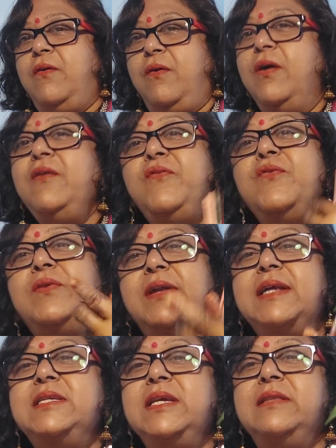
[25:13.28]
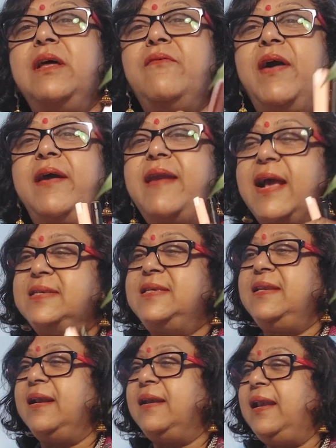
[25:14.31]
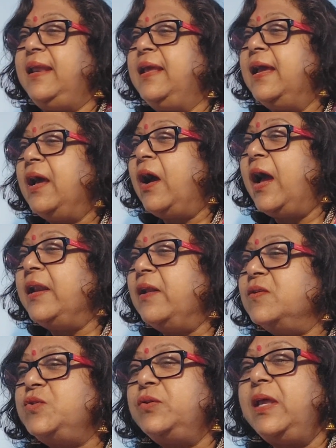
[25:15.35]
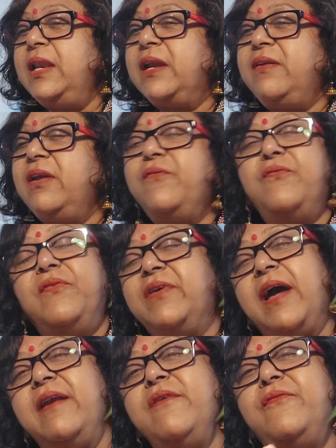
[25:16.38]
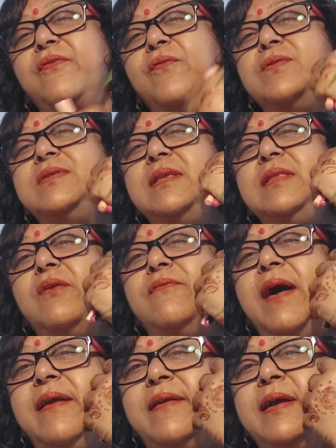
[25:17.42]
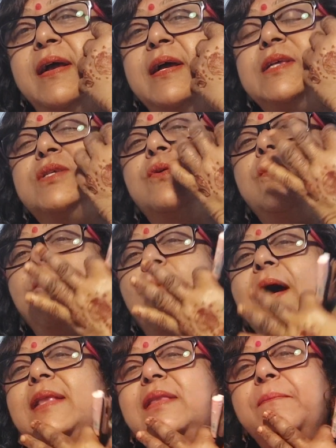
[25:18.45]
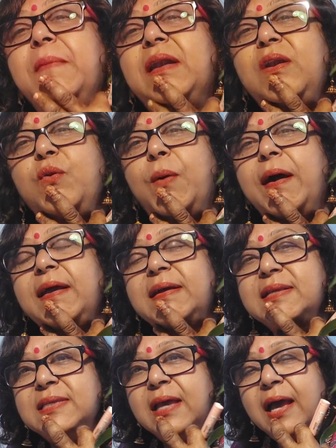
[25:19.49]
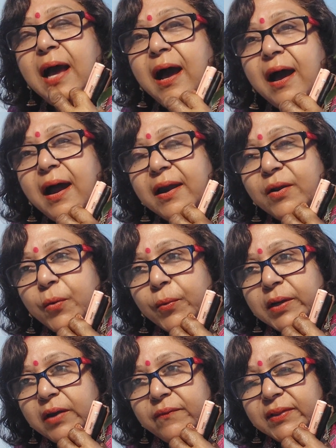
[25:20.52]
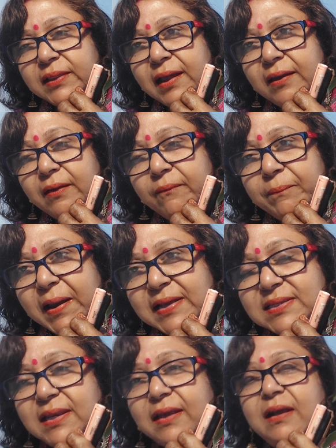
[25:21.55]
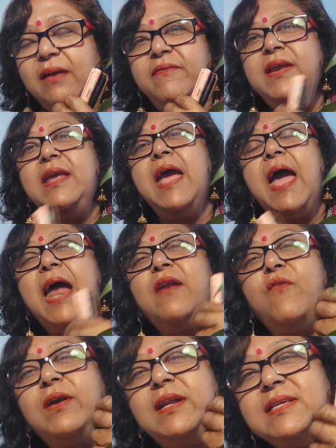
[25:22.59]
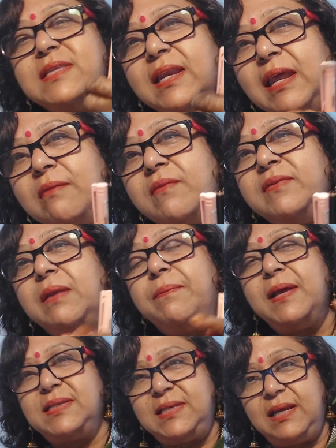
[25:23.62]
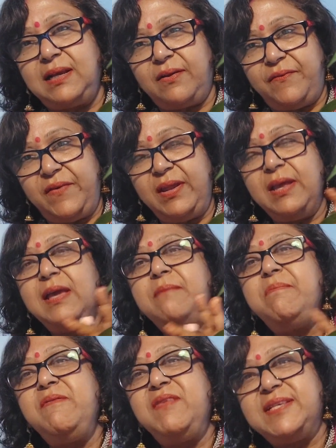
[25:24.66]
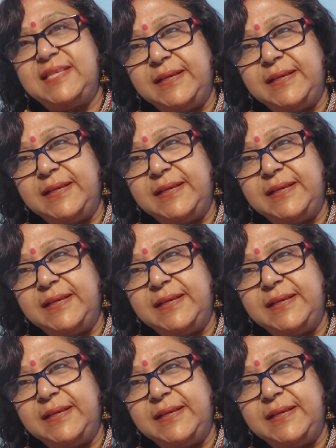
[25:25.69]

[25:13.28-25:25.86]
if you touch the wire accidentally, and also the electric current flows in the wire. So why the metal wires are coated with a plastic covering, and what is the name of the plastic covering? PVC.